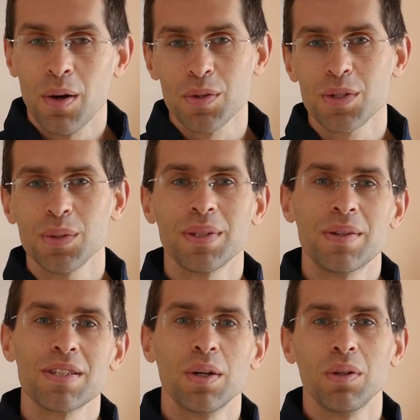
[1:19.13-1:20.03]
Also there
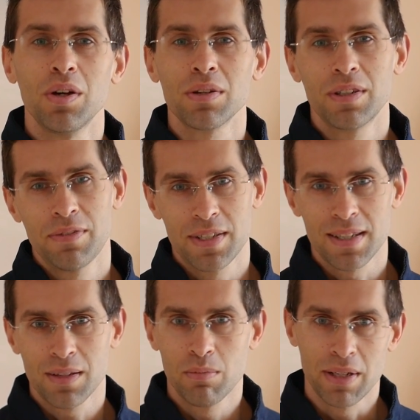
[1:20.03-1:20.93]
is no longer a
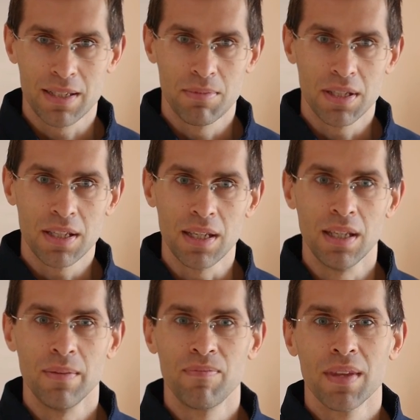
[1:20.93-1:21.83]
physical Bixby key,
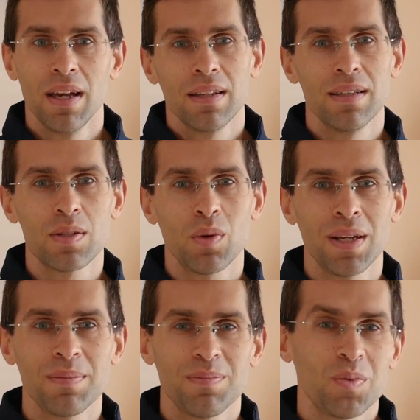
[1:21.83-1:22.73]
this
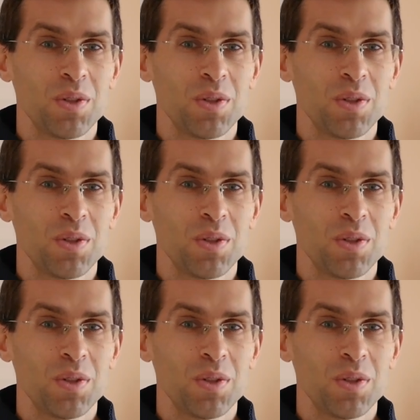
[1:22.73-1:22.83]
one,